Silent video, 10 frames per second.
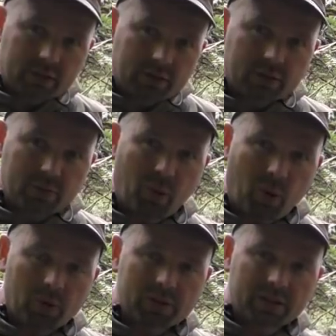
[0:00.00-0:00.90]
just to
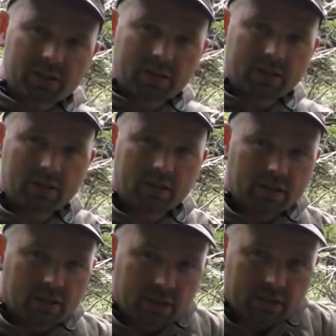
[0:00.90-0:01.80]
pause,
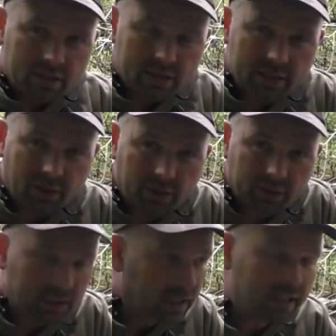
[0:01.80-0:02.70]
sit
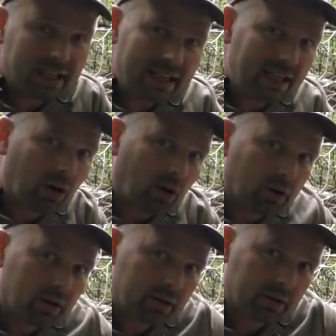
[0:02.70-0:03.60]
on a log
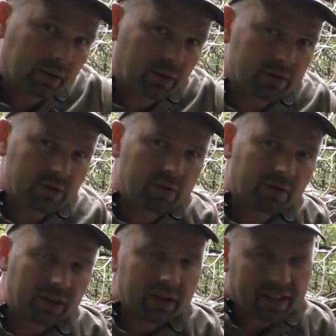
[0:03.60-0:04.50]
that crossed the
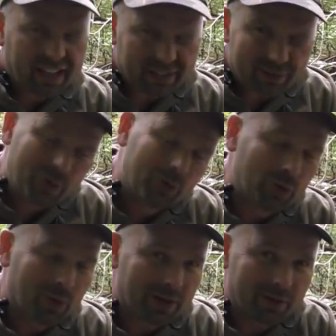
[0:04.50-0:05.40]
river. I don't know
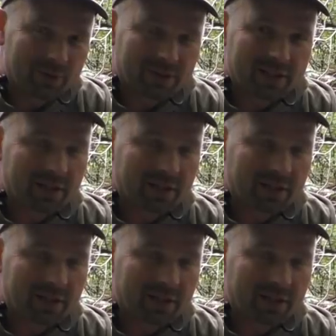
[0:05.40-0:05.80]
whether it was this